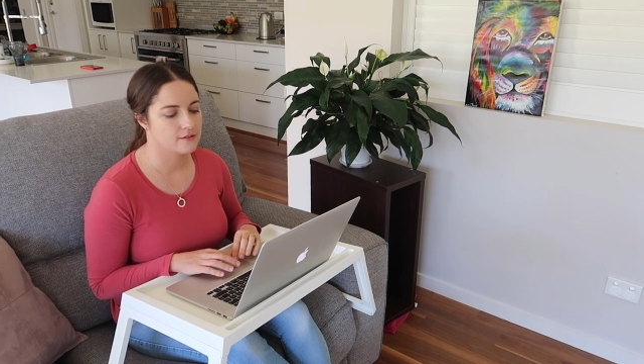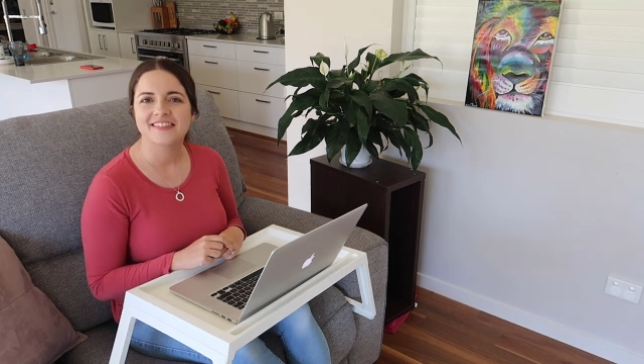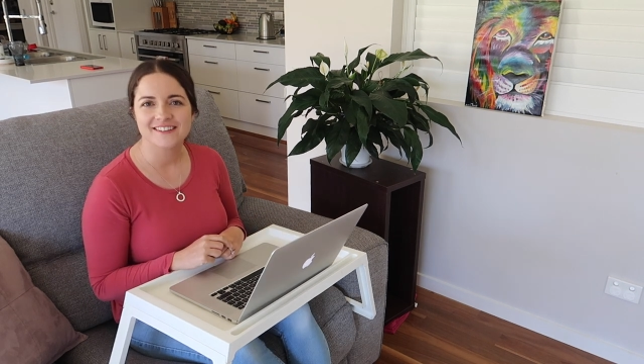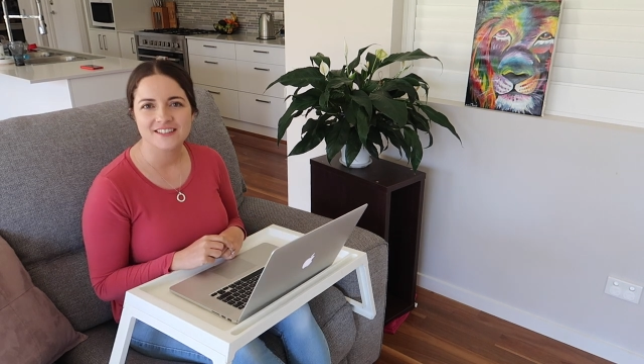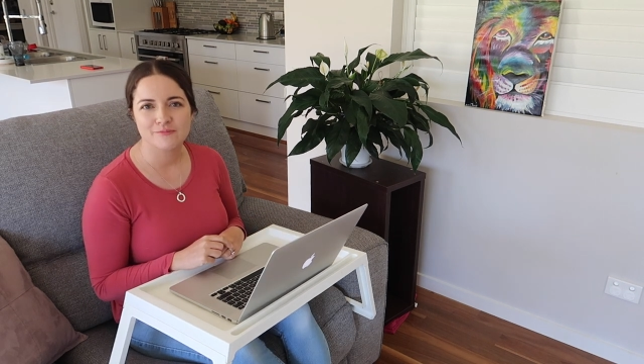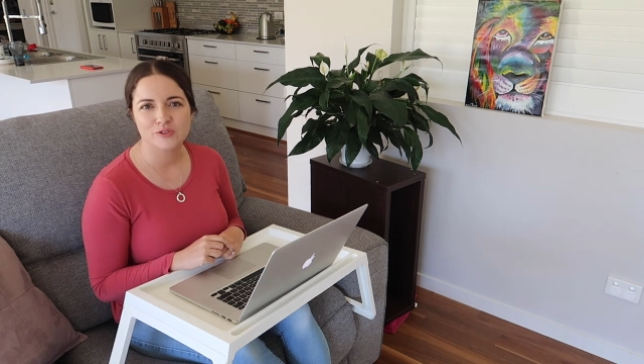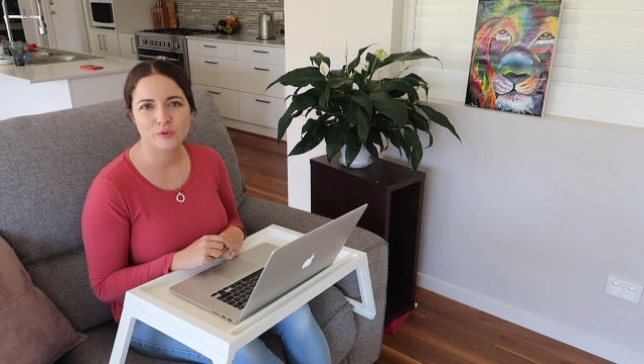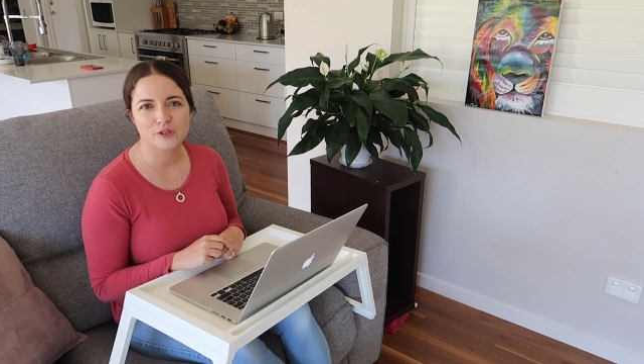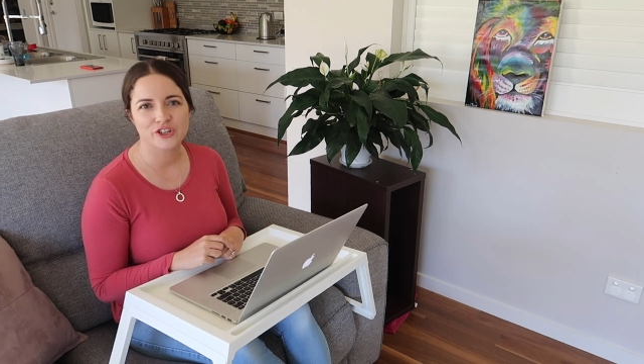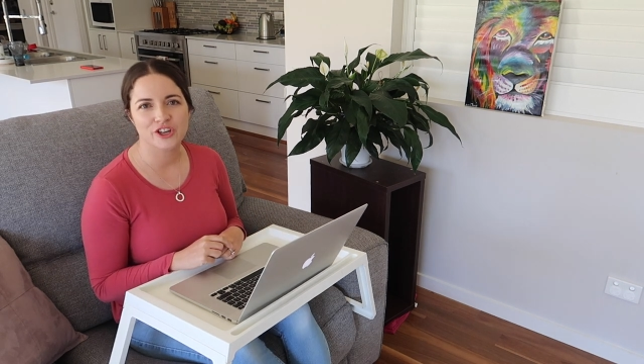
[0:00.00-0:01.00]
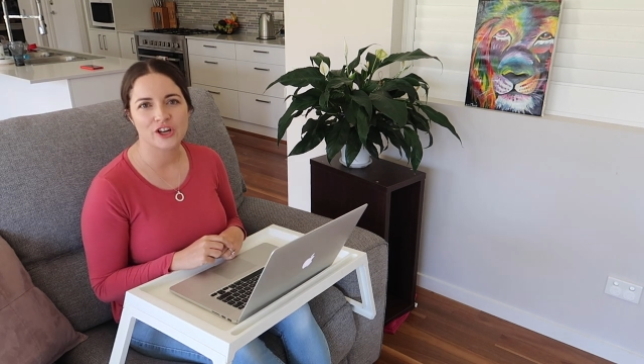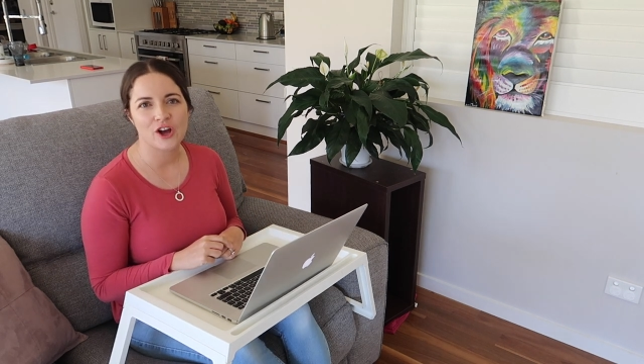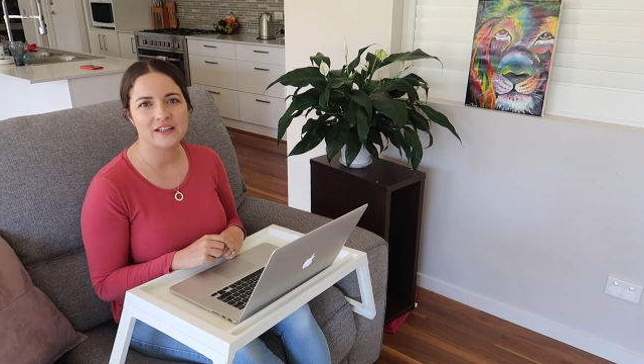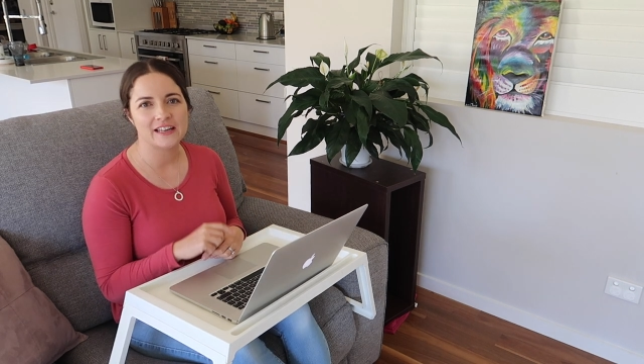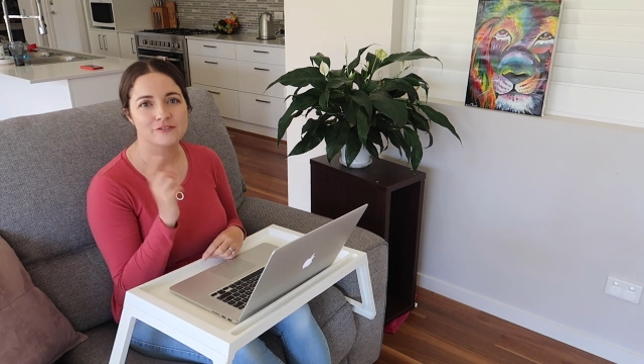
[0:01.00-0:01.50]
Thanks heaps for watching.
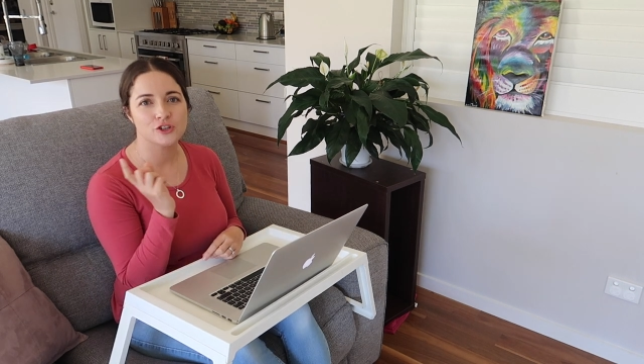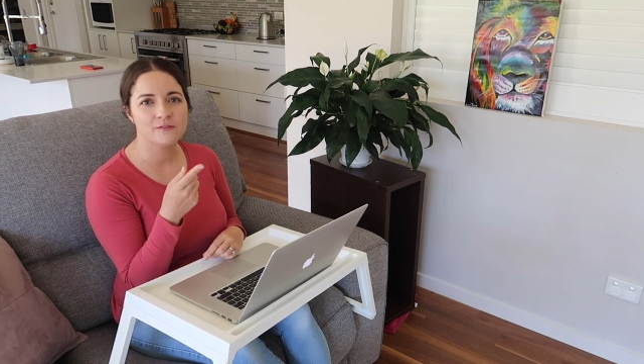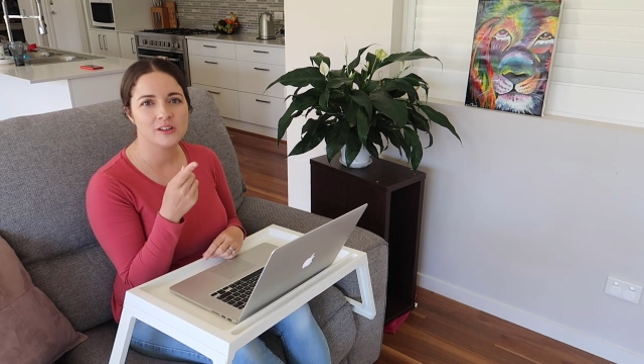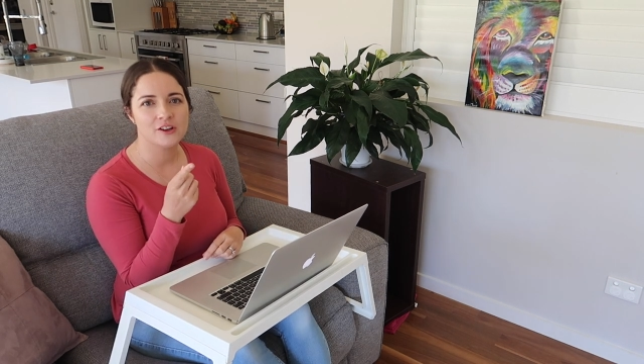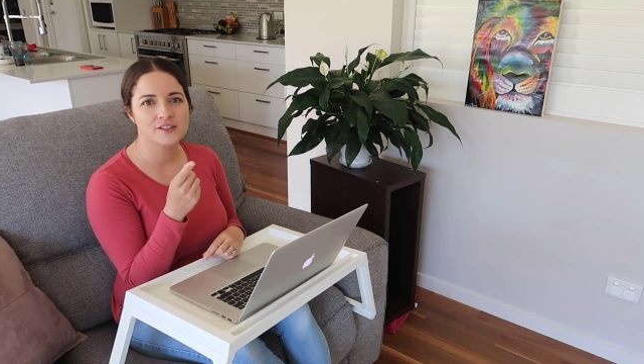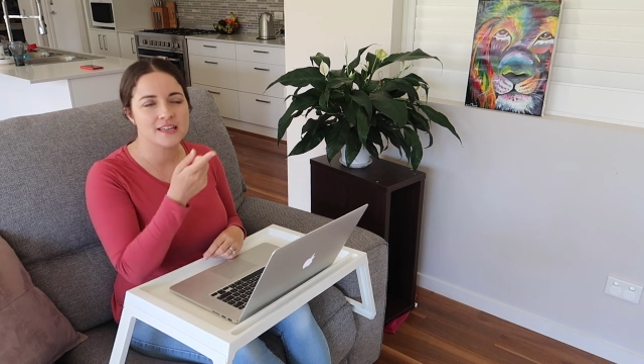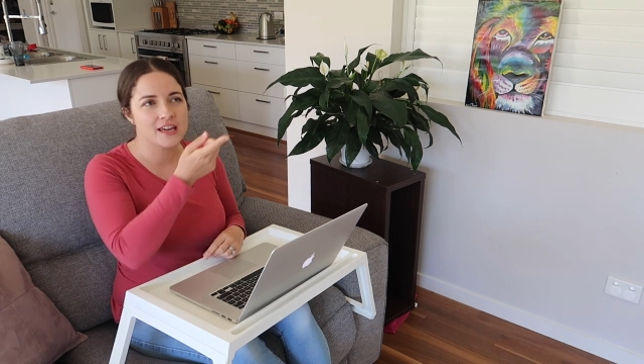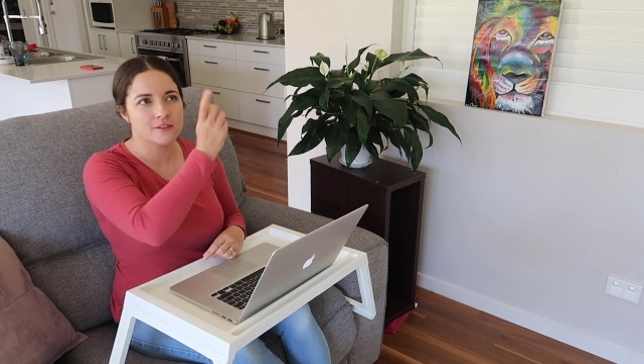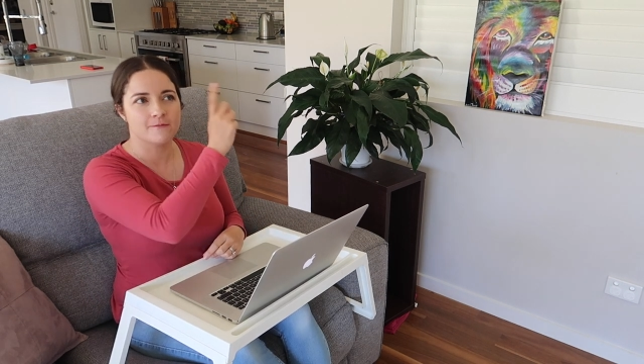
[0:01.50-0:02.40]
I'll leave two videos here.